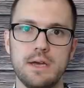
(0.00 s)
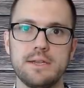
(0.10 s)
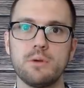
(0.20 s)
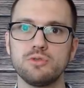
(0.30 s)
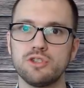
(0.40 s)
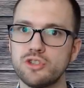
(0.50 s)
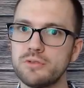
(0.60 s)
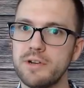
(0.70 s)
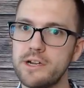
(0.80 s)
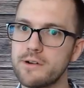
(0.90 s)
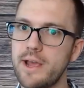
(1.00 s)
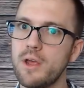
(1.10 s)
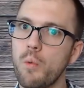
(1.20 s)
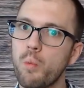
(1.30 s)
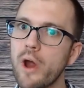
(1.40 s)
Now, just to
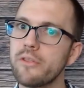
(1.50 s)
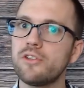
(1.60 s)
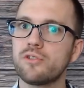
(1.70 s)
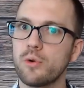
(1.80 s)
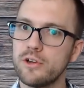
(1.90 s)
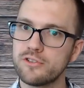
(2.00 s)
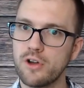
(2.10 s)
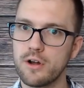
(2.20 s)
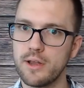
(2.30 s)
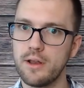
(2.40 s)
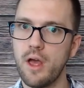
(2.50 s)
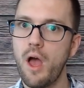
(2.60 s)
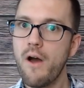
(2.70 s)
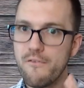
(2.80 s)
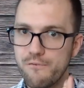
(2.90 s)
reiterate where this story started,
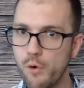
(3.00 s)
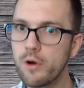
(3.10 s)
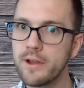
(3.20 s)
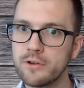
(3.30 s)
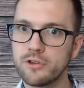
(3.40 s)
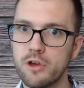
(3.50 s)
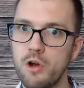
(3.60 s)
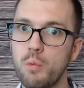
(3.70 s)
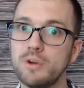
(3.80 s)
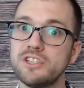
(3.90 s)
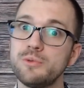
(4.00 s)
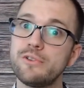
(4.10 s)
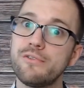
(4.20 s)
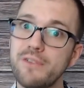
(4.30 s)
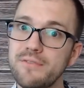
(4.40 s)
4 years ago, when she
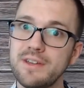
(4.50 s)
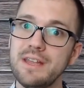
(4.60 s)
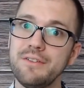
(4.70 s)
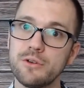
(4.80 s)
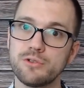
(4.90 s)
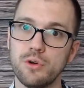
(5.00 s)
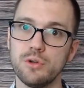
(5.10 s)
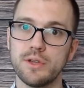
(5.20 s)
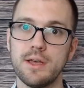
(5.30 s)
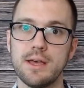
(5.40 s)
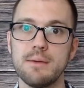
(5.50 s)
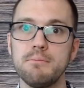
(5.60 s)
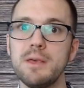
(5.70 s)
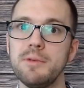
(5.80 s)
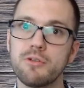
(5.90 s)
was 15 years old,
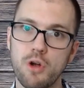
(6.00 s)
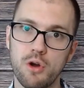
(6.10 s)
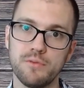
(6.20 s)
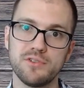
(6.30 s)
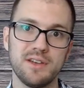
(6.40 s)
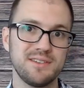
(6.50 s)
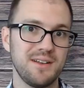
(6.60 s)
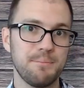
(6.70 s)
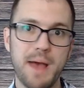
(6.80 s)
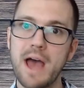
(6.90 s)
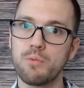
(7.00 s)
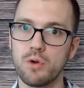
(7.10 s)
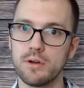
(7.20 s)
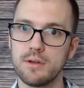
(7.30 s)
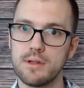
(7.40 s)
Mimi Groves said a bad
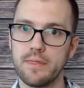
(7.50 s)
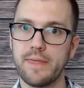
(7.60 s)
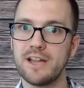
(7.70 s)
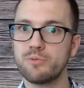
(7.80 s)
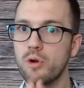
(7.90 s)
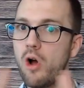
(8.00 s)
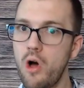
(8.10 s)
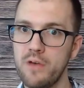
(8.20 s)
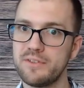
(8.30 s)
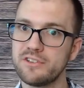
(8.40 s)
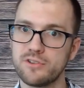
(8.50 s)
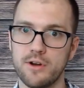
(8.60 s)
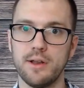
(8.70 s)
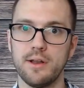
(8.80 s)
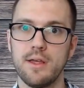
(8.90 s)
word. That is where all of this
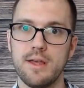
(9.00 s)
started.